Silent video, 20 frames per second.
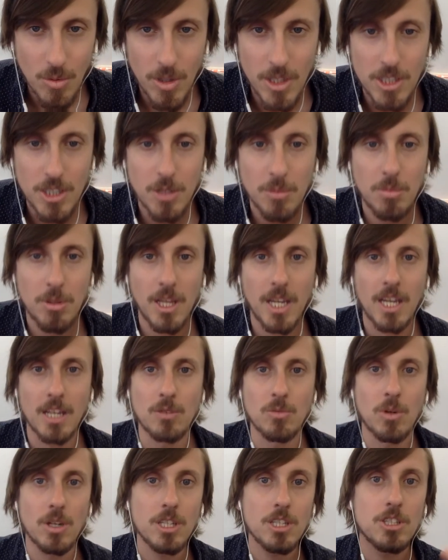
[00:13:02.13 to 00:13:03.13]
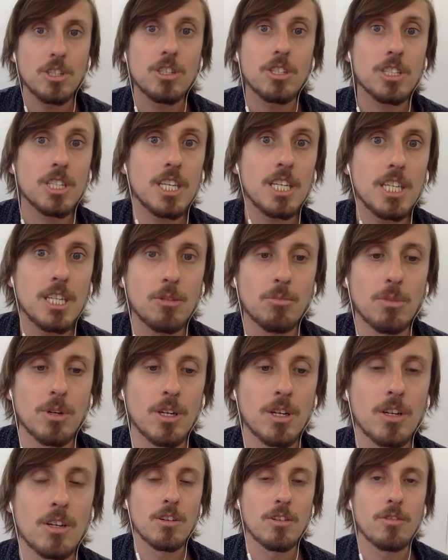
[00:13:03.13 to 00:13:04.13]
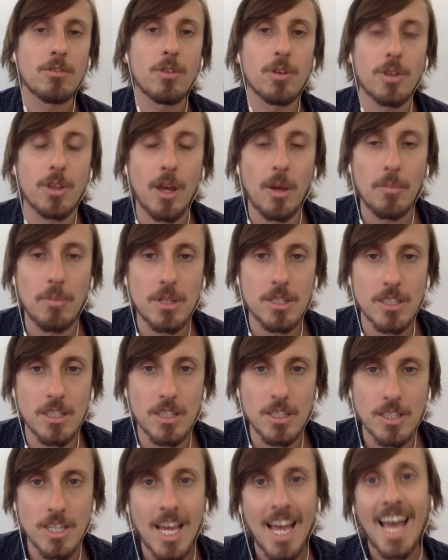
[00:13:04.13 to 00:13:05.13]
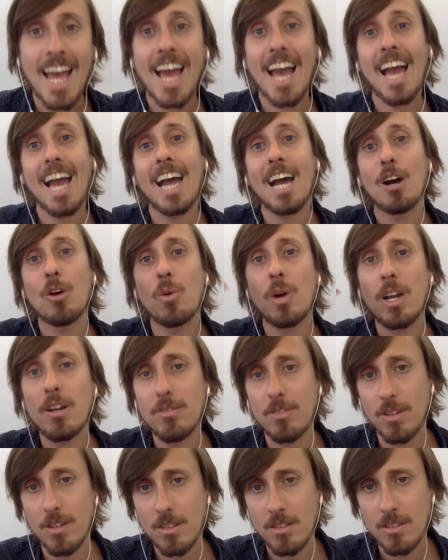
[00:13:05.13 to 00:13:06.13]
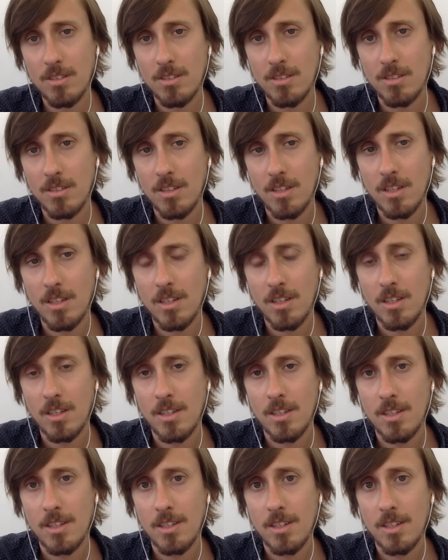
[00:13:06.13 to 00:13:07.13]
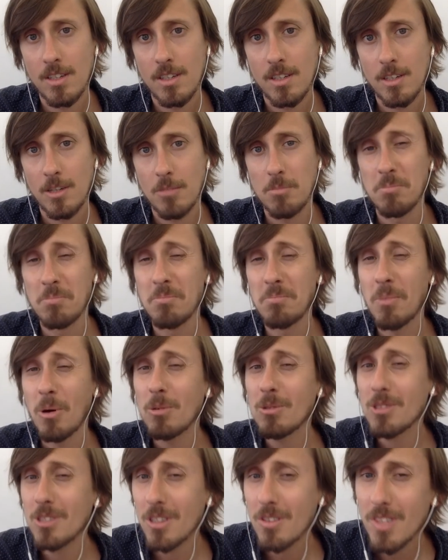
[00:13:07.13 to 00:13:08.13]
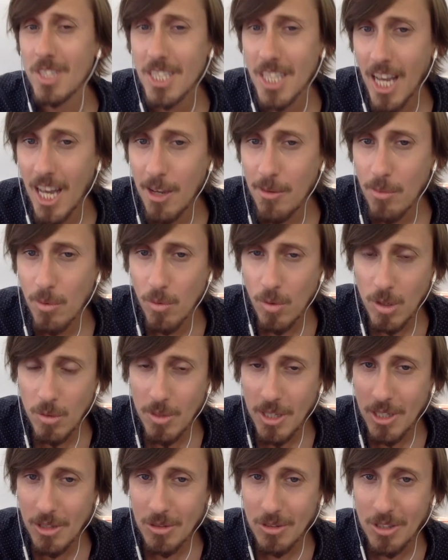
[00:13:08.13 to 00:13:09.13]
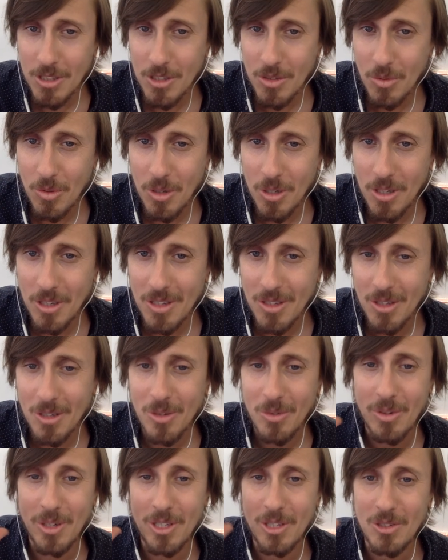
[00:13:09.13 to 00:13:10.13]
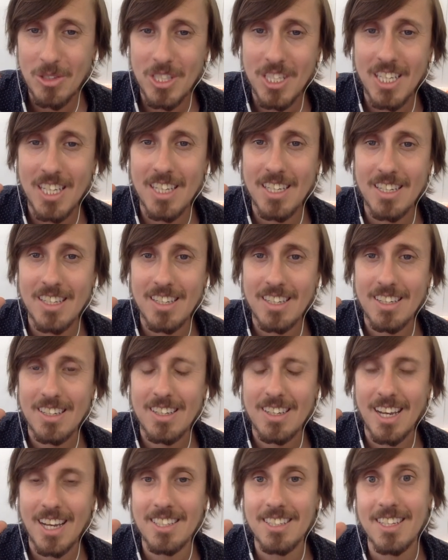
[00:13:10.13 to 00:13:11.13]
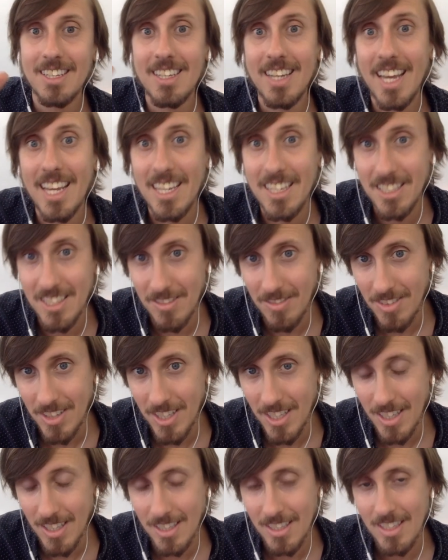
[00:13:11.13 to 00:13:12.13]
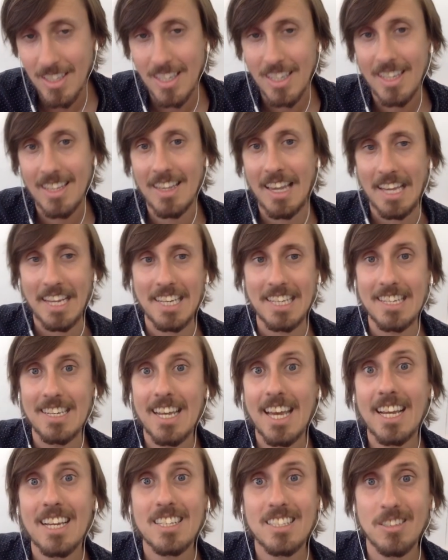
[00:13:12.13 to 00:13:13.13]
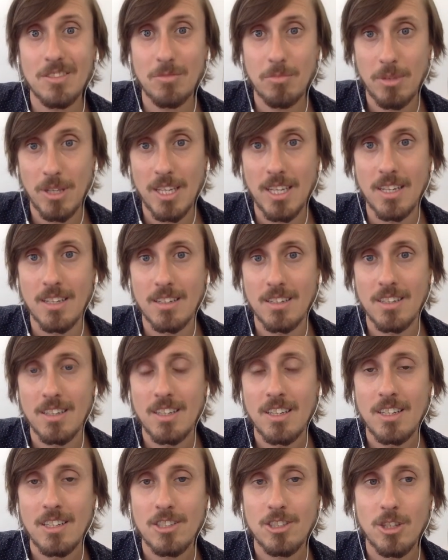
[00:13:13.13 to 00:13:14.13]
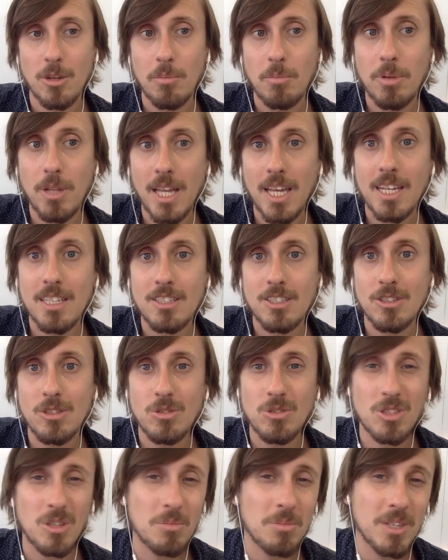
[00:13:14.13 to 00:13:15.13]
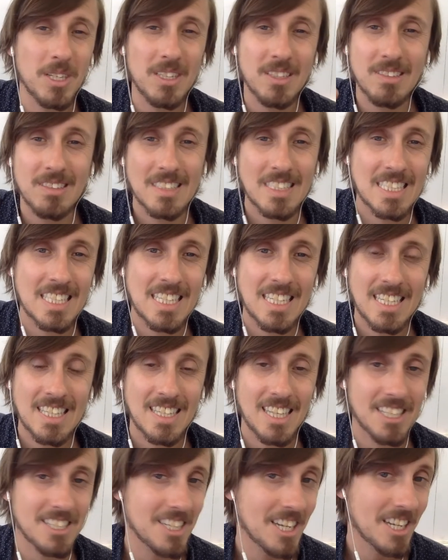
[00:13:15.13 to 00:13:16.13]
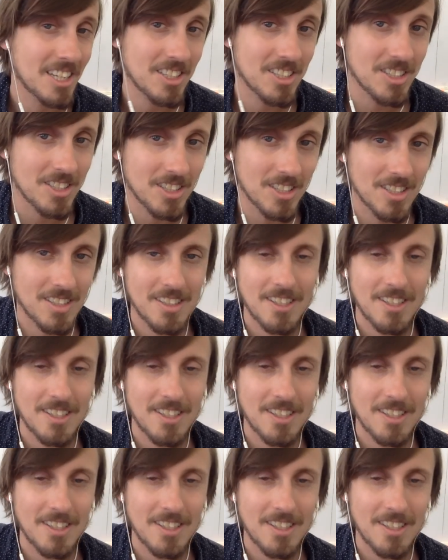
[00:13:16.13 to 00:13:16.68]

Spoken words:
What is your plan? What is your scheme for that business? However, most of the time when we use this word, we're using it as a negative thing, like a negative plan. Some plan to do something that's not good.